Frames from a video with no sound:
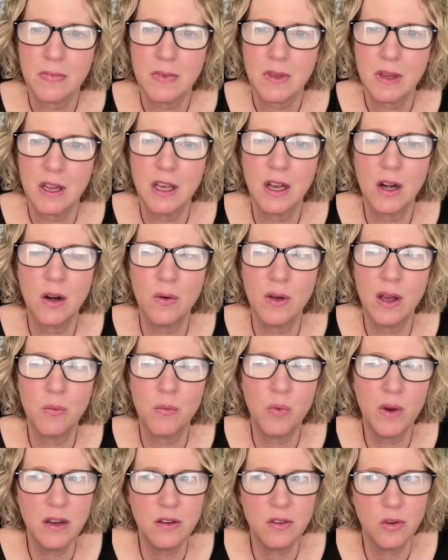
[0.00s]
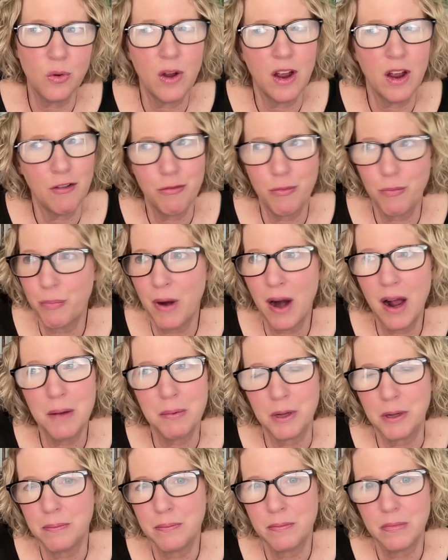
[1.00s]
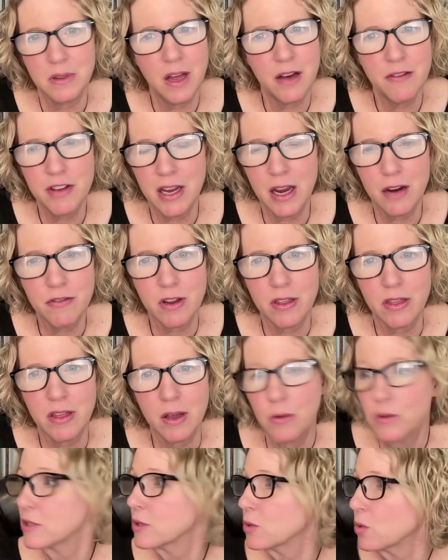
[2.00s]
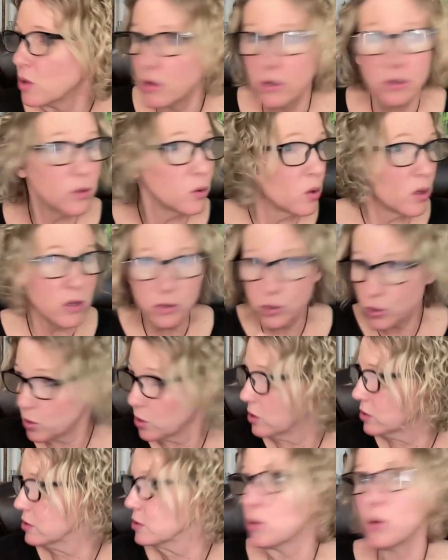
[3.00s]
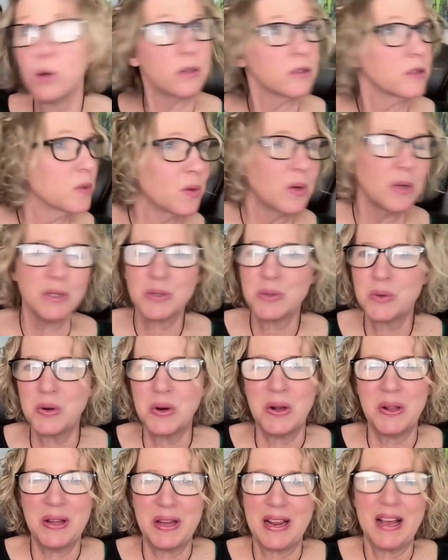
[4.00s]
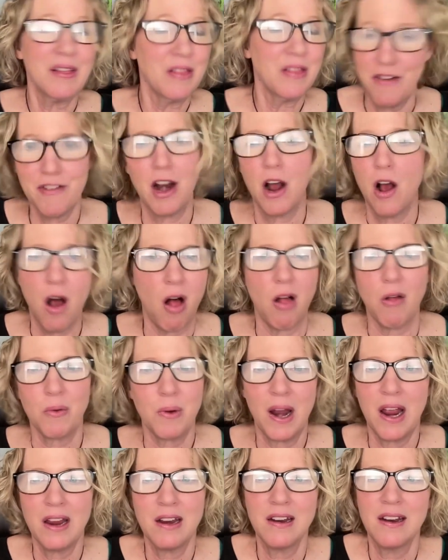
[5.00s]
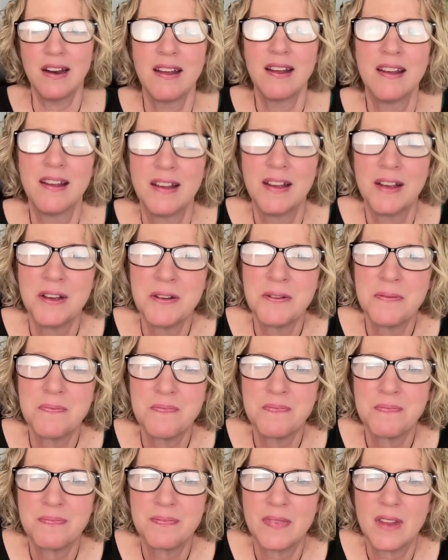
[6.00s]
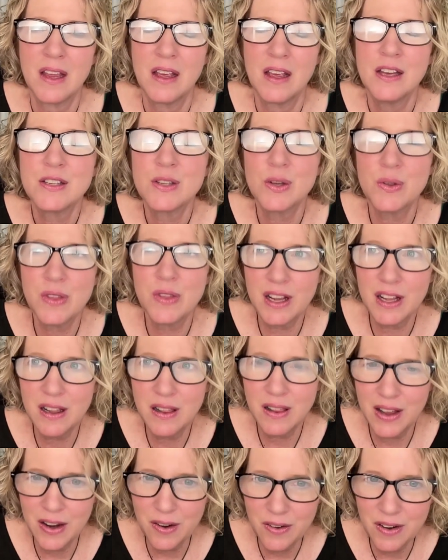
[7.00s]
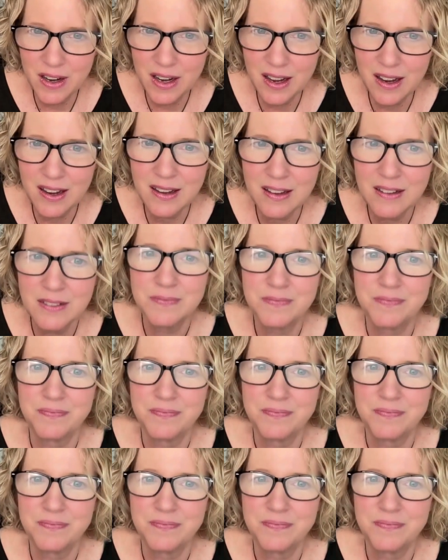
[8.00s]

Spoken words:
You know, and we do have a problem loving everything with squirrel, squirrel, squirrel, squirrel, squirrel, squirrel. Like I love it all, right? So the clarity